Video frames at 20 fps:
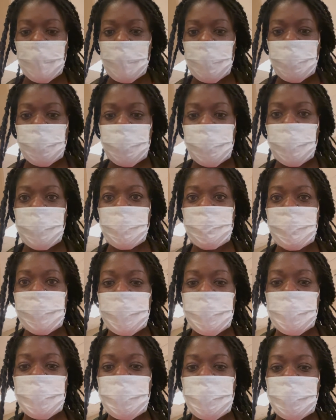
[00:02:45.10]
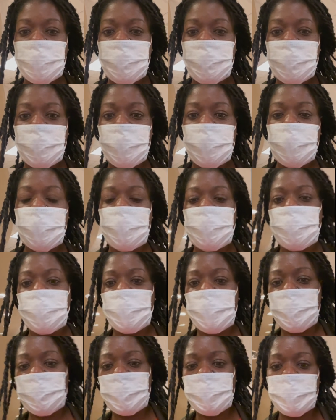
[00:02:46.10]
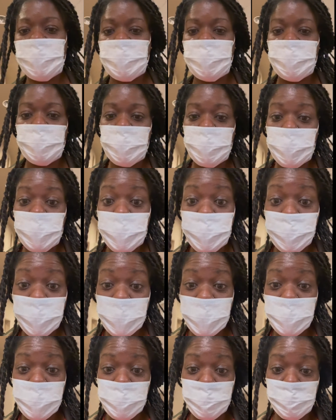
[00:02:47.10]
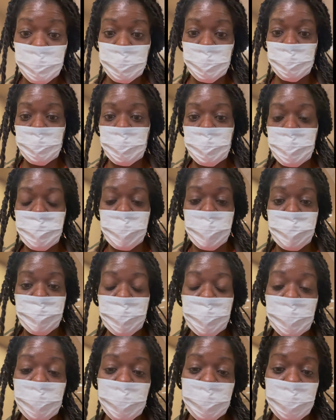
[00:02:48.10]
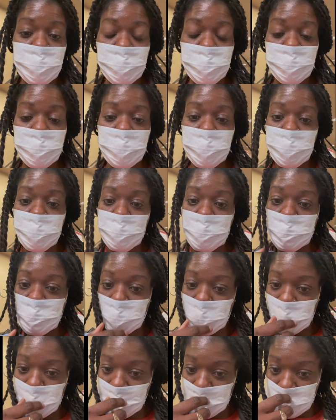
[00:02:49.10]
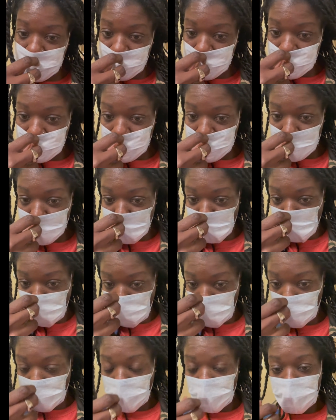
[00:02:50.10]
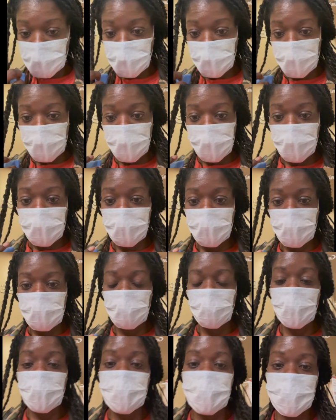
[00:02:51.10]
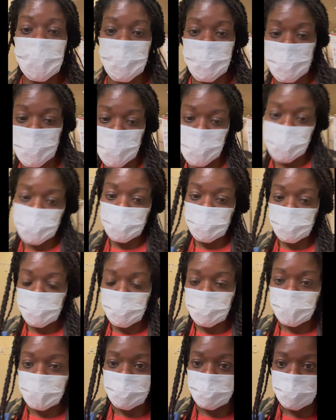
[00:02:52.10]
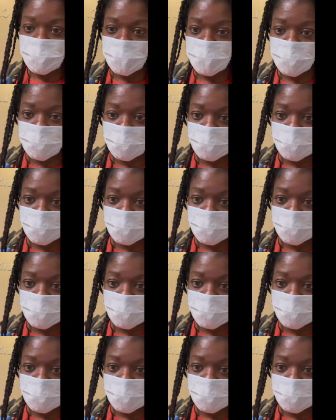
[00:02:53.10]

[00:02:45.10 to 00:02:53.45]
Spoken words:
So I'm just leaving from getting a biopsy on my breast and my lymph nodes. One lymph node under my right